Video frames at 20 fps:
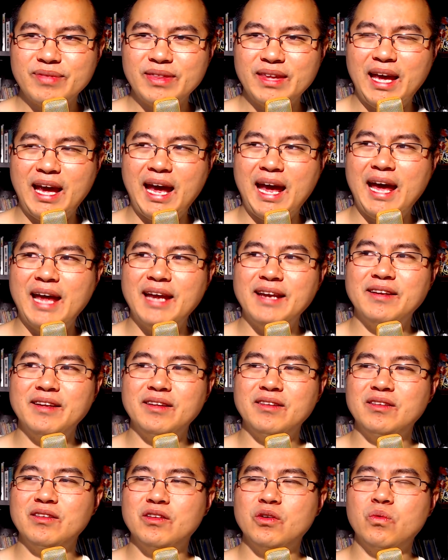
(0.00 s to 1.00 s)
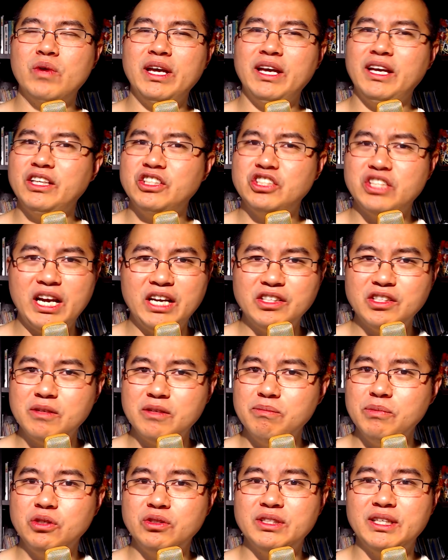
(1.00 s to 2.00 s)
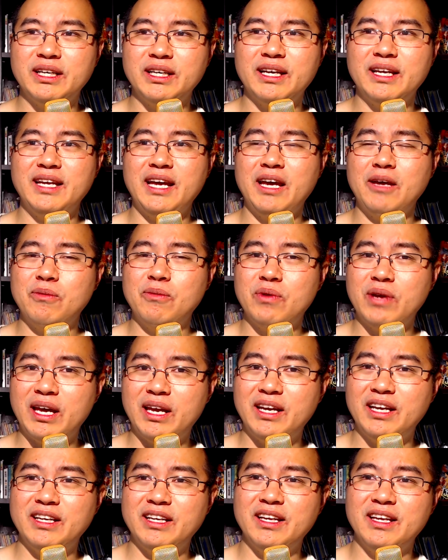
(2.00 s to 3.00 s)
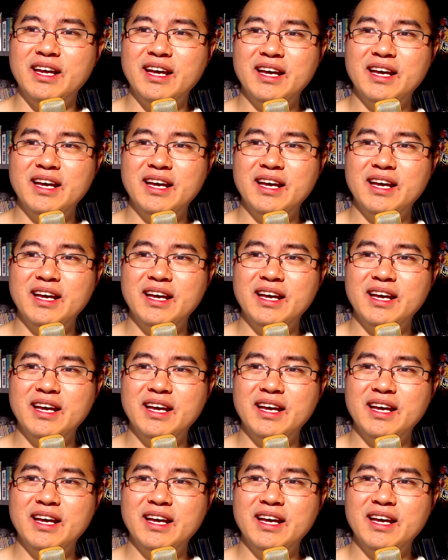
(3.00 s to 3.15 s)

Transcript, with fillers: and the way he changed the music and the able to edit it,